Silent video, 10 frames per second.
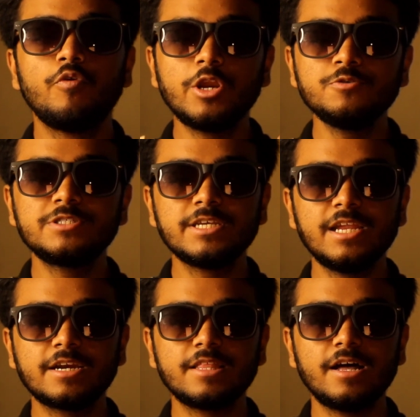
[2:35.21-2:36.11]
When you
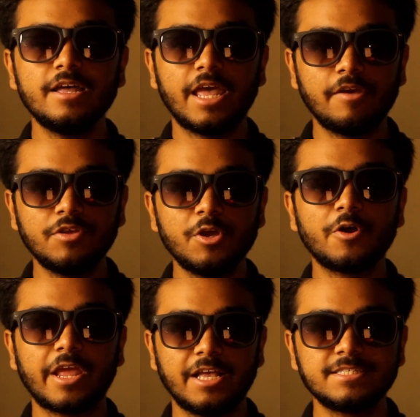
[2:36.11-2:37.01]
select the AV
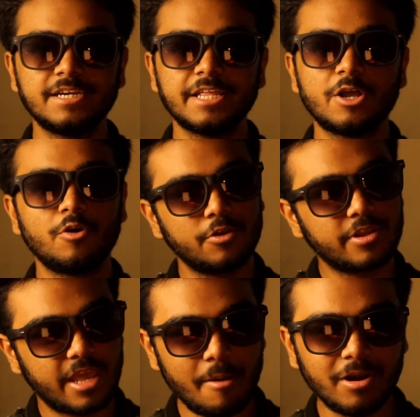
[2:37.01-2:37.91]
or A setting on
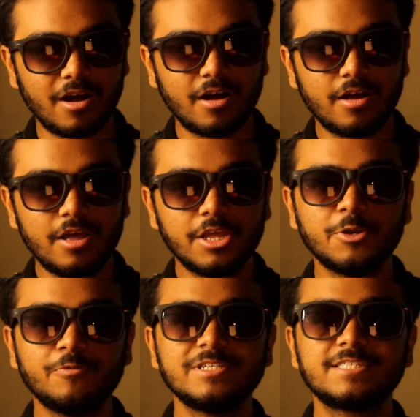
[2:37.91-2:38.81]
your camera,
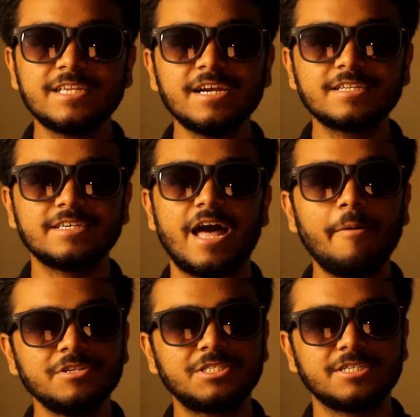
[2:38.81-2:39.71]
you will select the
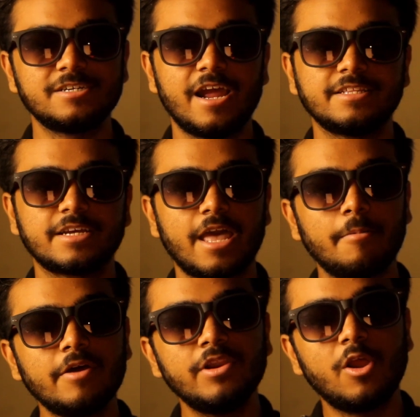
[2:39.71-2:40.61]
aperture and the
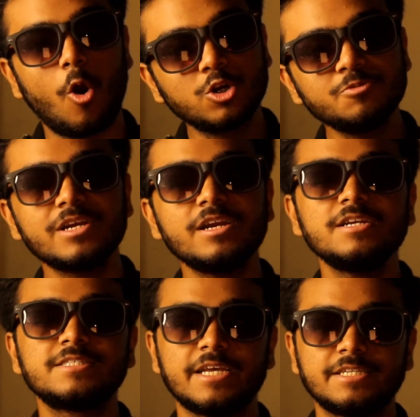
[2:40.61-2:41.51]
camera will
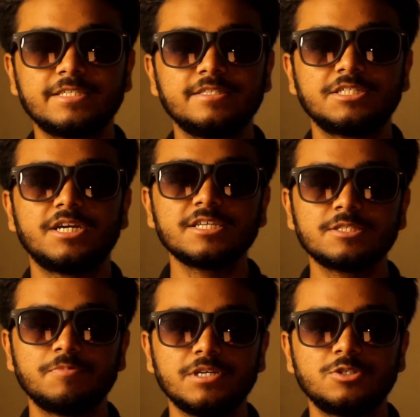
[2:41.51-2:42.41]
automatically set the
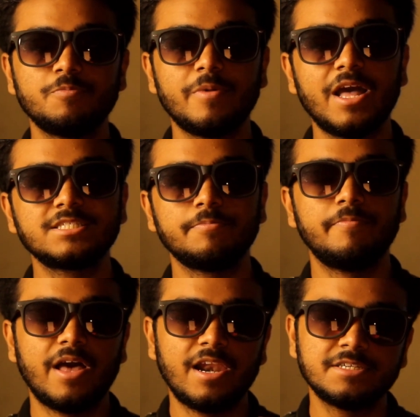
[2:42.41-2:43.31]
shutter speed to match a
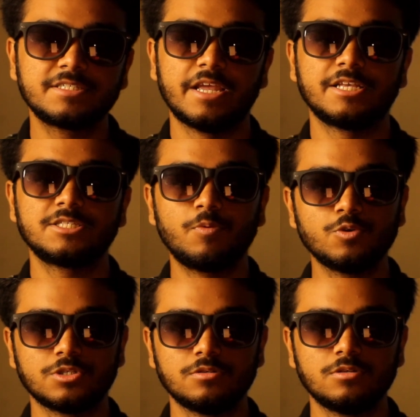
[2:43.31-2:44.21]
balanced
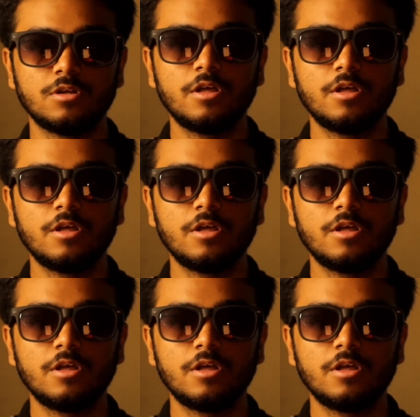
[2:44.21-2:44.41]
exposure.